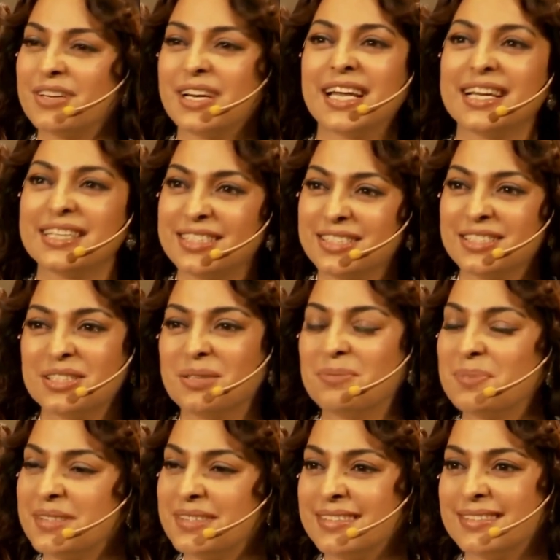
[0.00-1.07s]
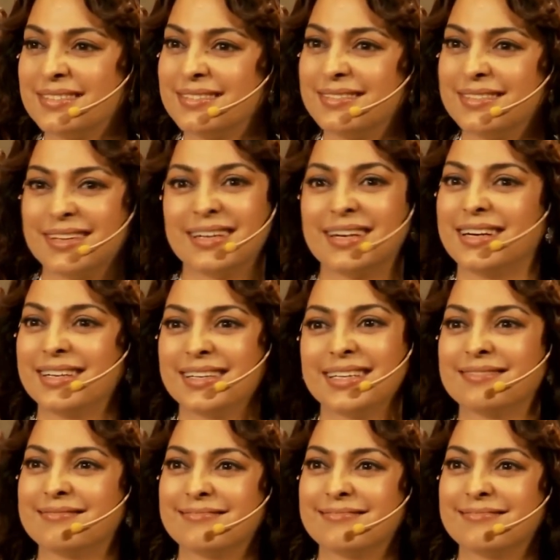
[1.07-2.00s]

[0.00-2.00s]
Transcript: relationships are,